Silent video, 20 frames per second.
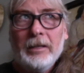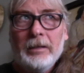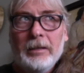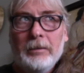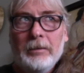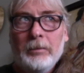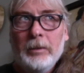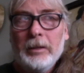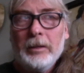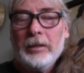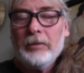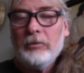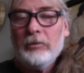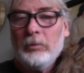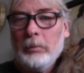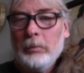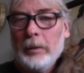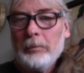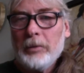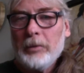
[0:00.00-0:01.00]
we can
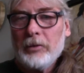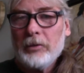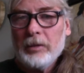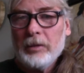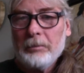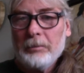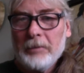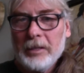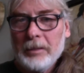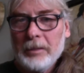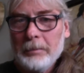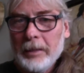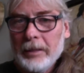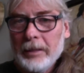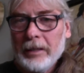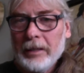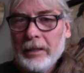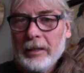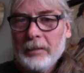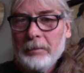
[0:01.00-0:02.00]
remember something about
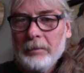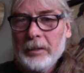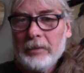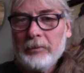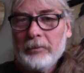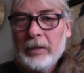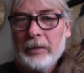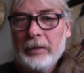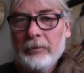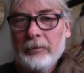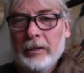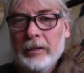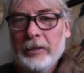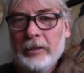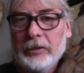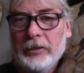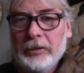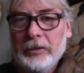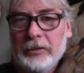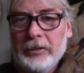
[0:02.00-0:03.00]
how to be in right
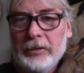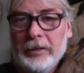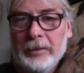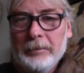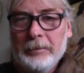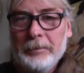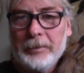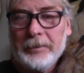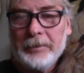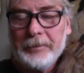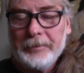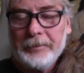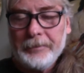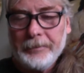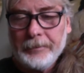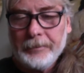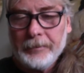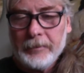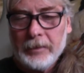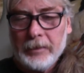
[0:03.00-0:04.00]
relationship
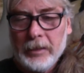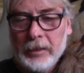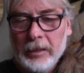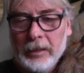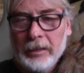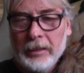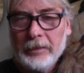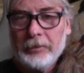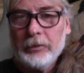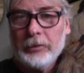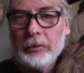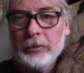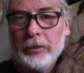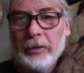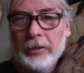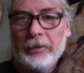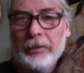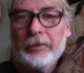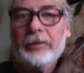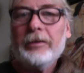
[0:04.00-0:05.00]
uh, to
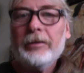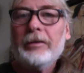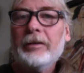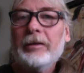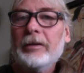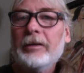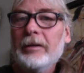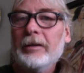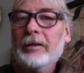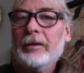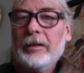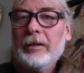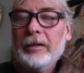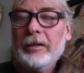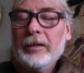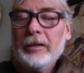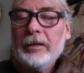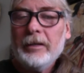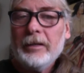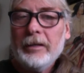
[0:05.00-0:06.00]
earth.
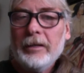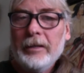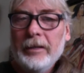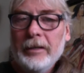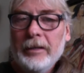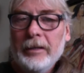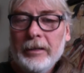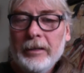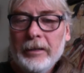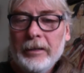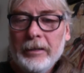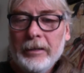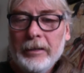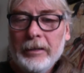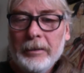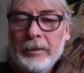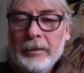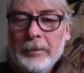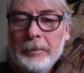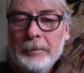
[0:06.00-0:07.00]
And
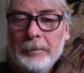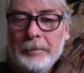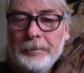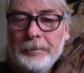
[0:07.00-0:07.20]
um,